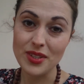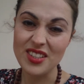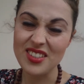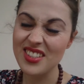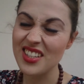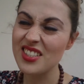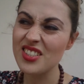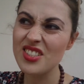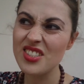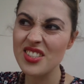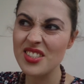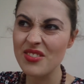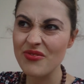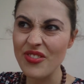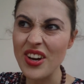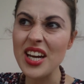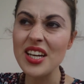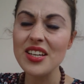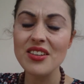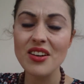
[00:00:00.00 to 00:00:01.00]
because I
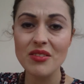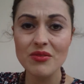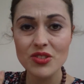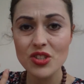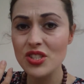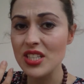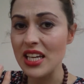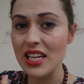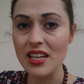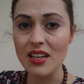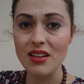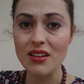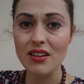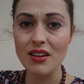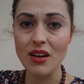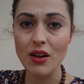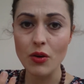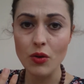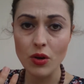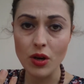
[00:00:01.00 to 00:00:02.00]
just find just
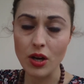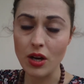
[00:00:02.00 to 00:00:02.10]
eating